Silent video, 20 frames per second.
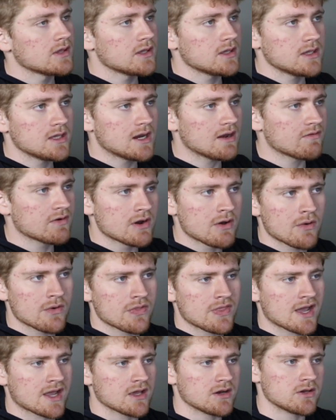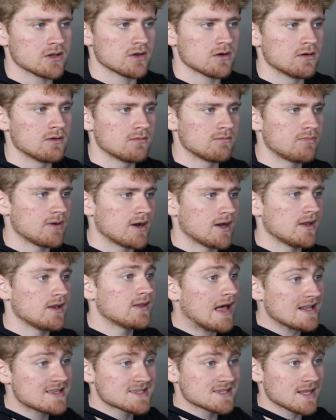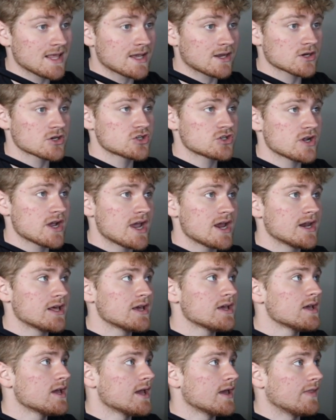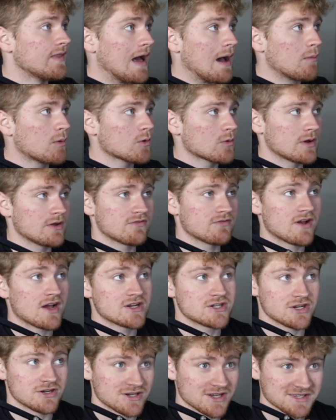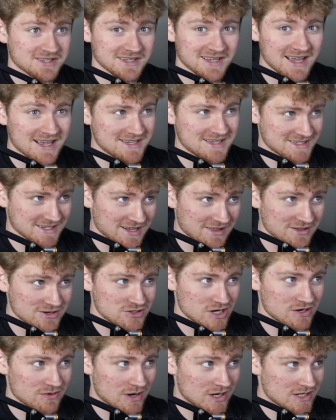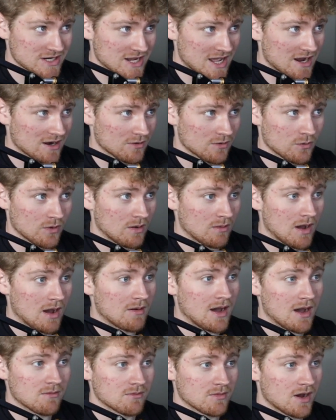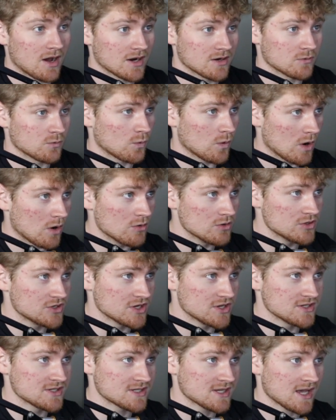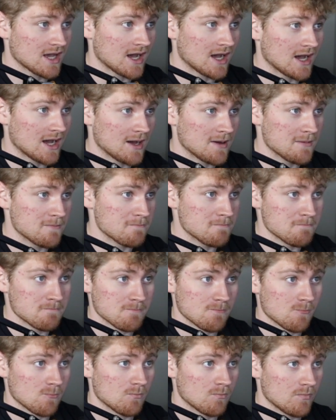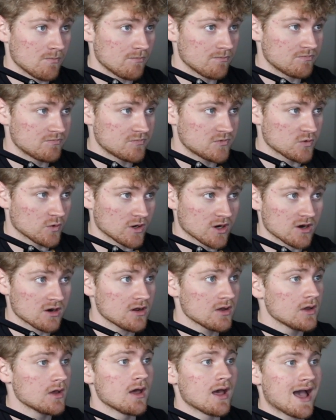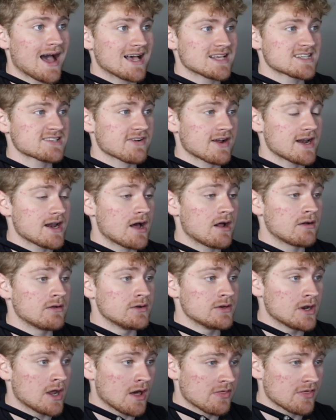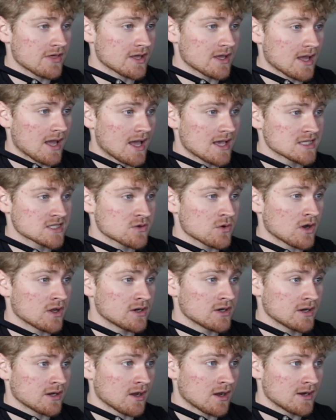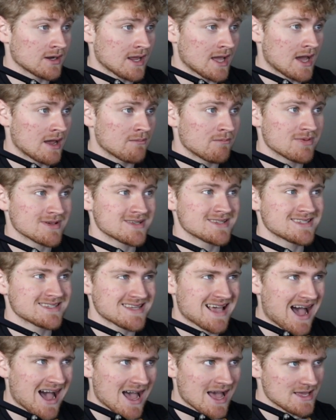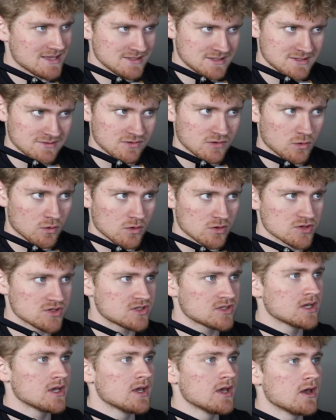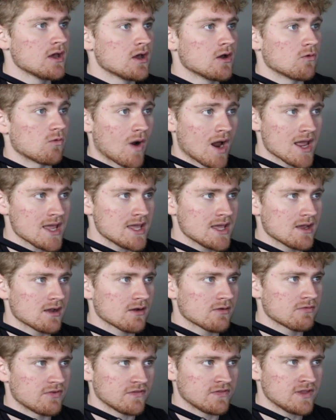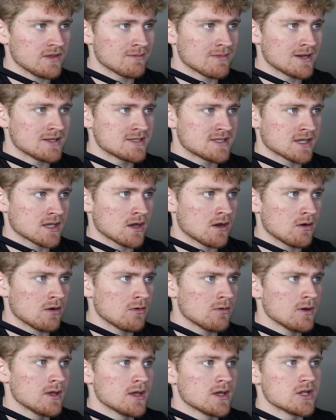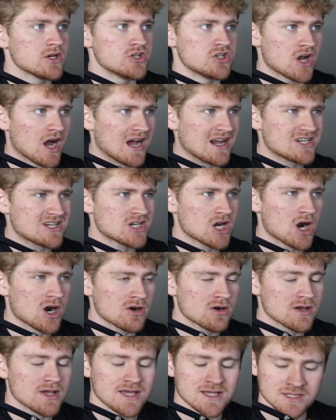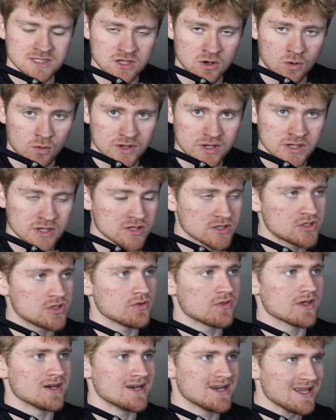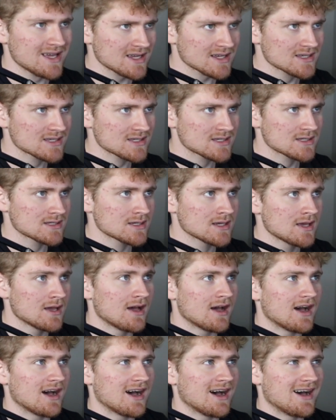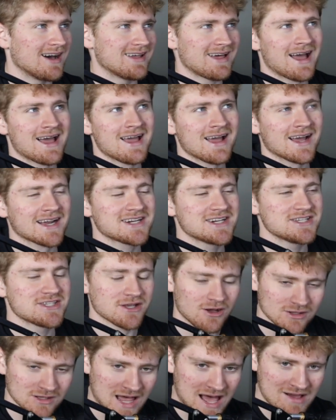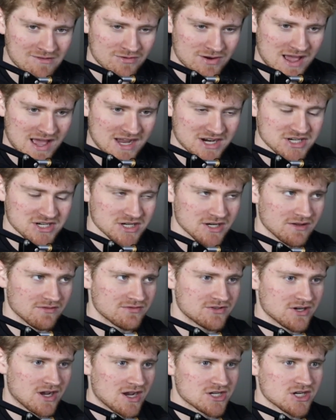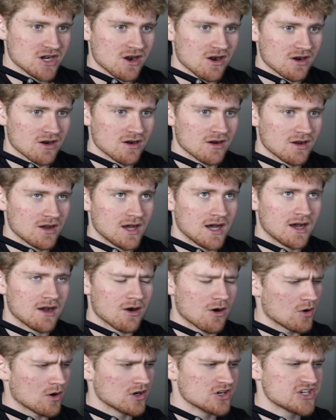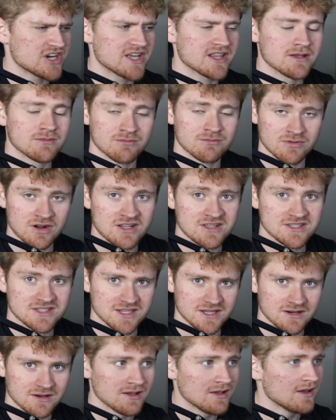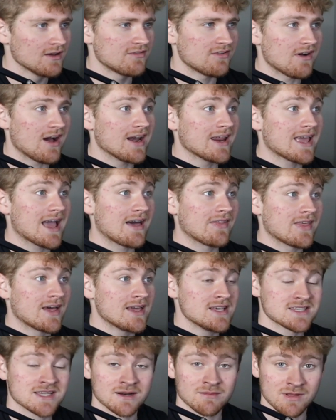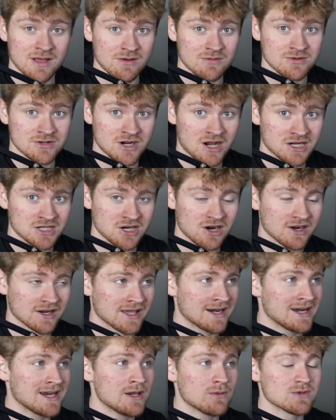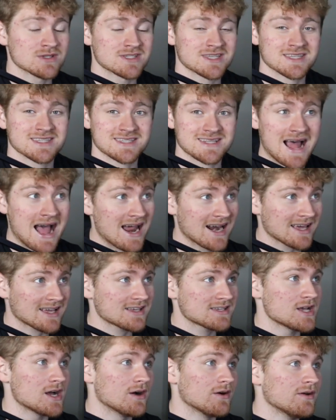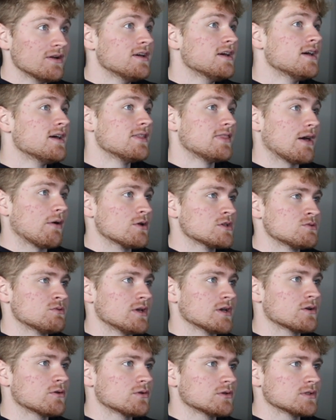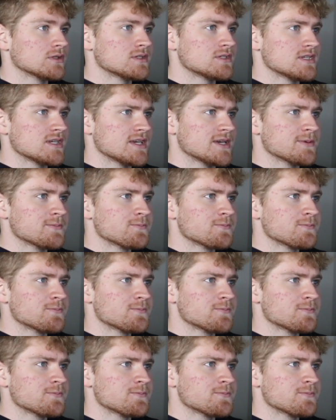You never know what that could do. But that's the Lakers trade, and I'm going to refresh here just in case another trade went down. Well, I'm on Woj's Twitter. As of right now, nothing has gone down besides, of course, right here, 15 minutes ago, Josh Hart is going to the Knicks. I actually saw a live reaction of Josh Hart or Jalen Brunson finding out that he's going to play with Josh Hart again. He was ecstatic, so that was really cool to see.